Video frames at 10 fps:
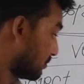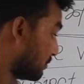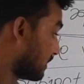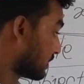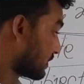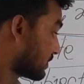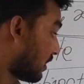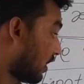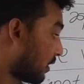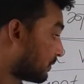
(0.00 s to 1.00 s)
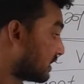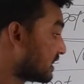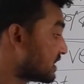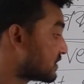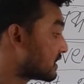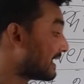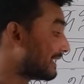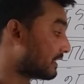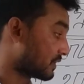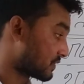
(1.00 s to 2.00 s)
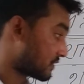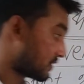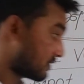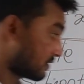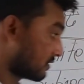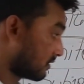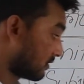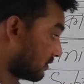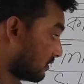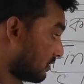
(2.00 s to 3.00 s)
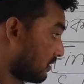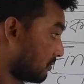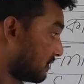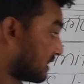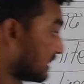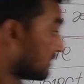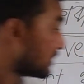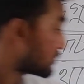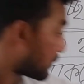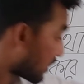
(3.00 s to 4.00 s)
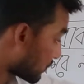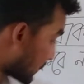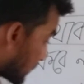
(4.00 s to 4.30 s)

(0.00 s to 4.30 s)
because of his illness. But in this part of the